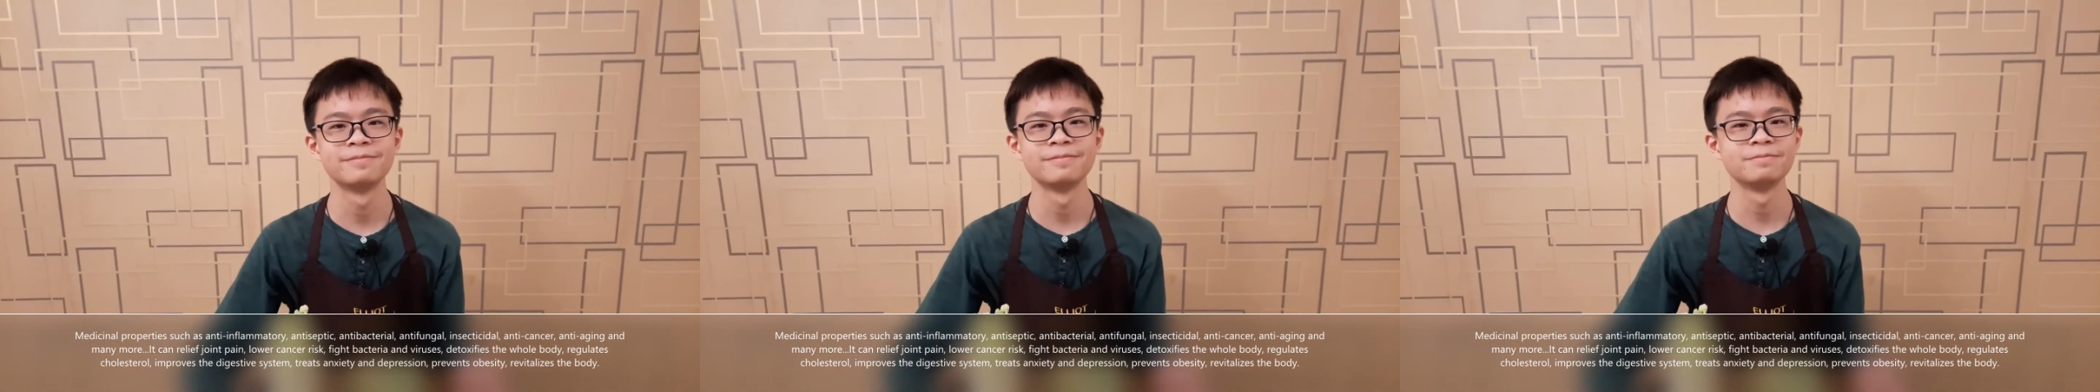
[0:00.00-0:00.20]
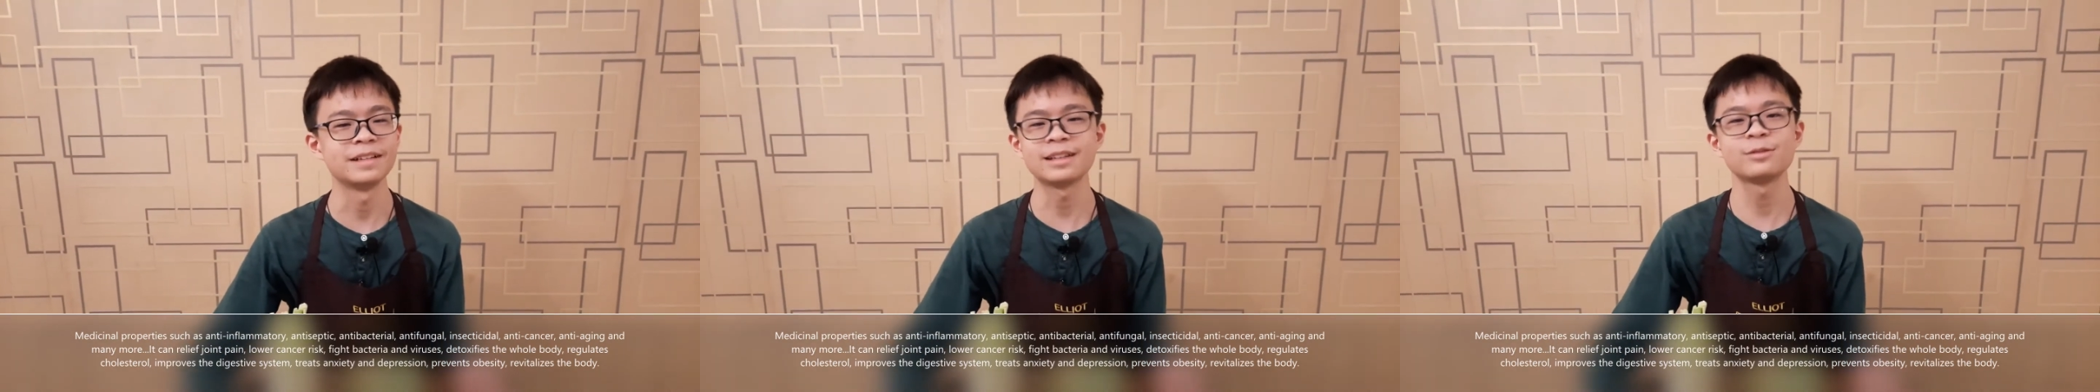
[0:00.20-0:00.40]

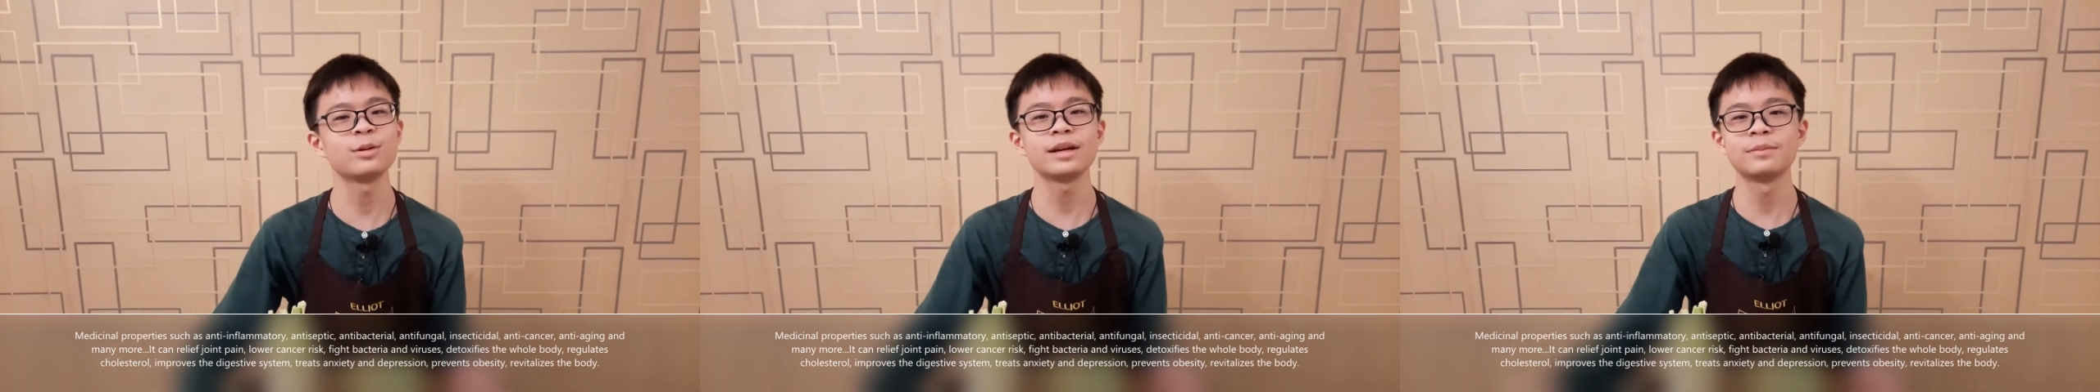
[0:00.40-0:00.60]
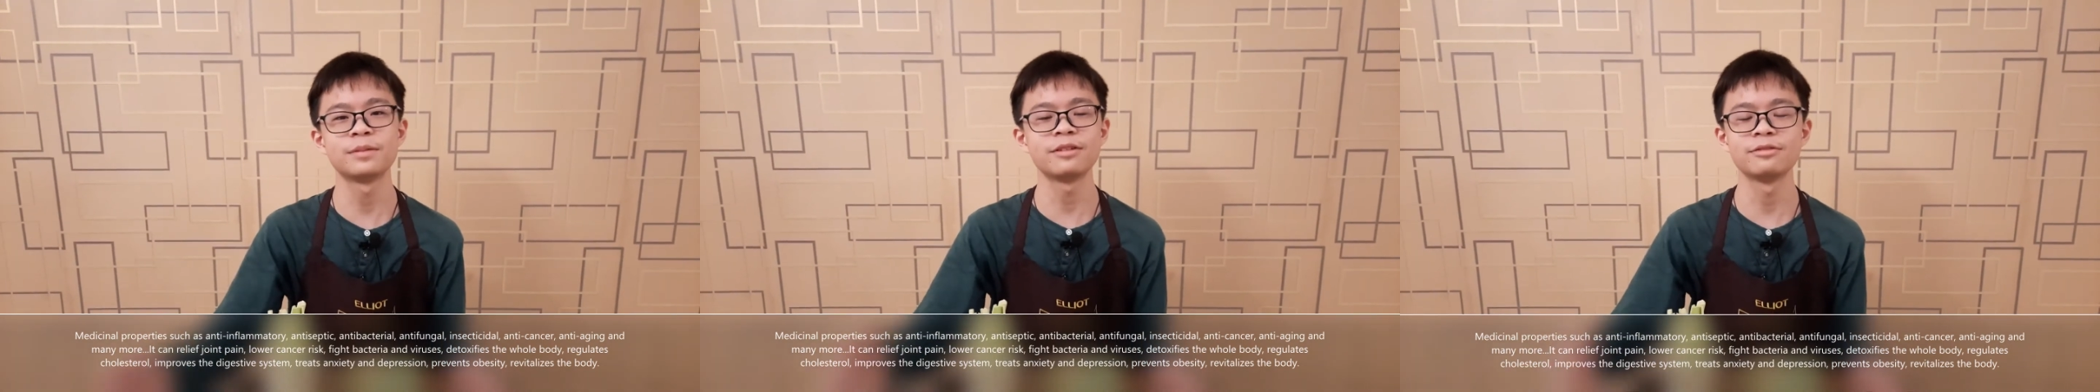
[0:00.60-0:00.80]
That's why
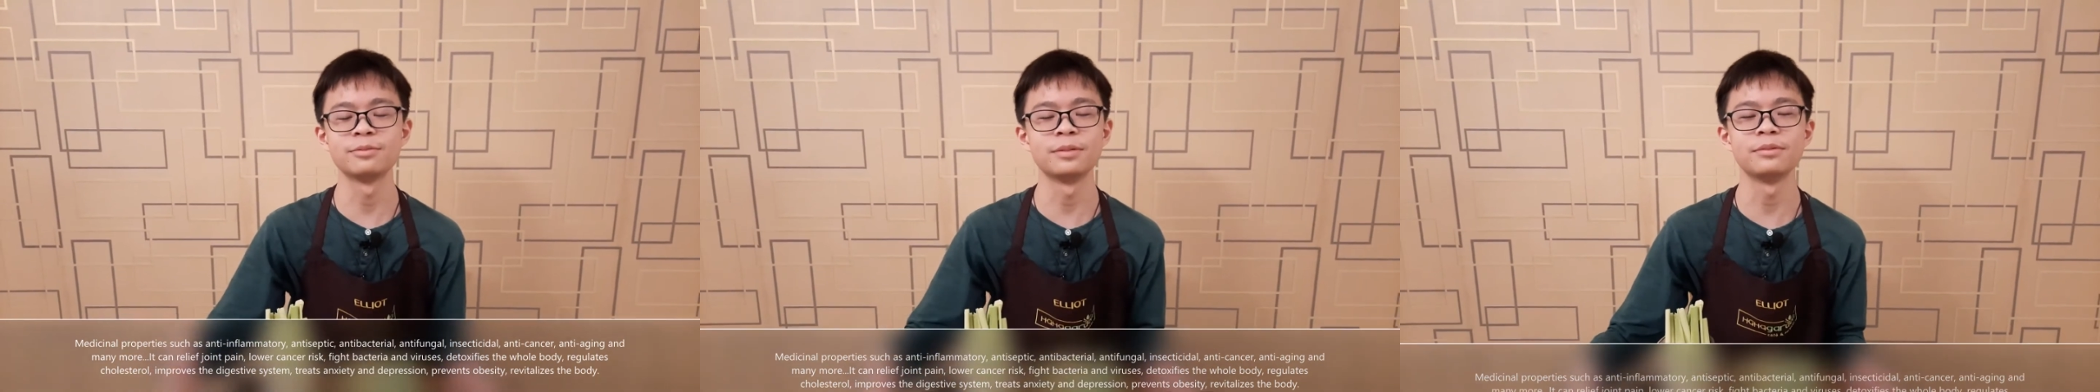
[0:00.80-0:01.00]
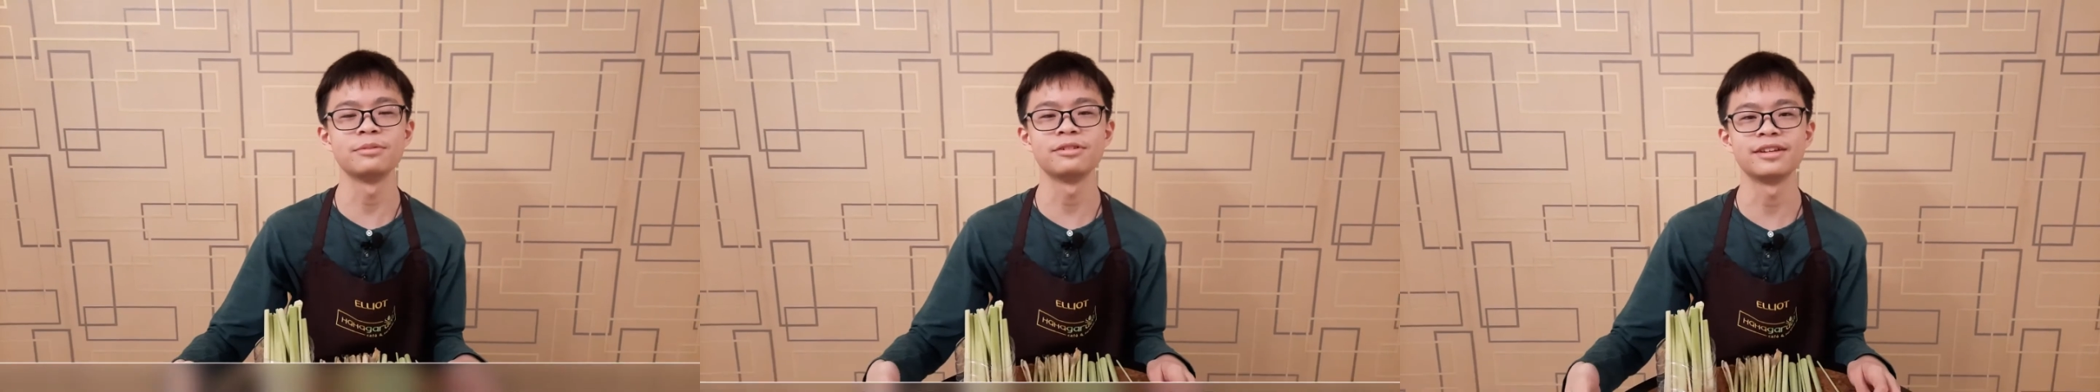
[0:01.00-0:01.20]
I'm not
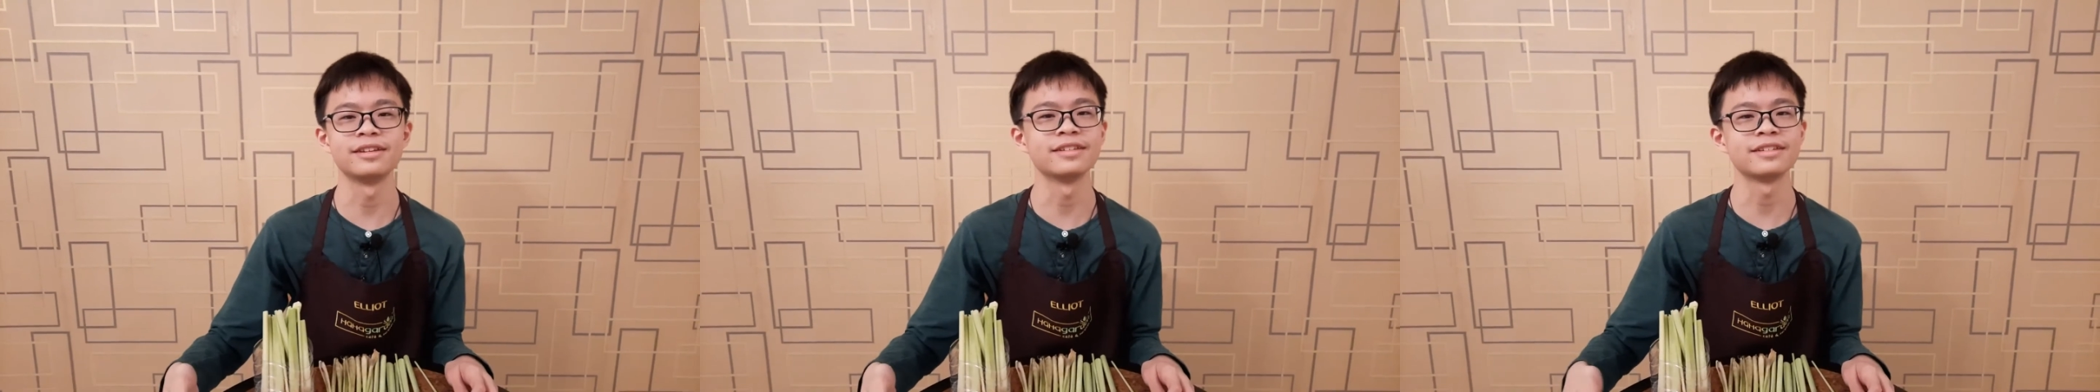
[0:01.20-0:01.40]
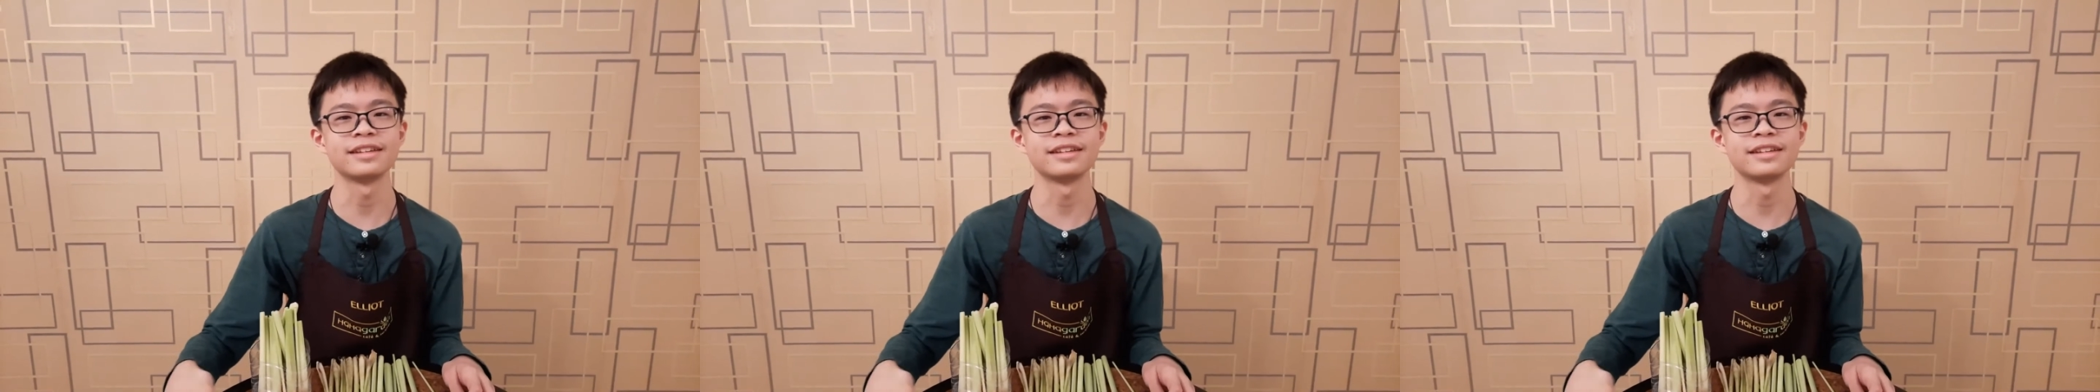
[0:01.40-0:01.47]
remembering this.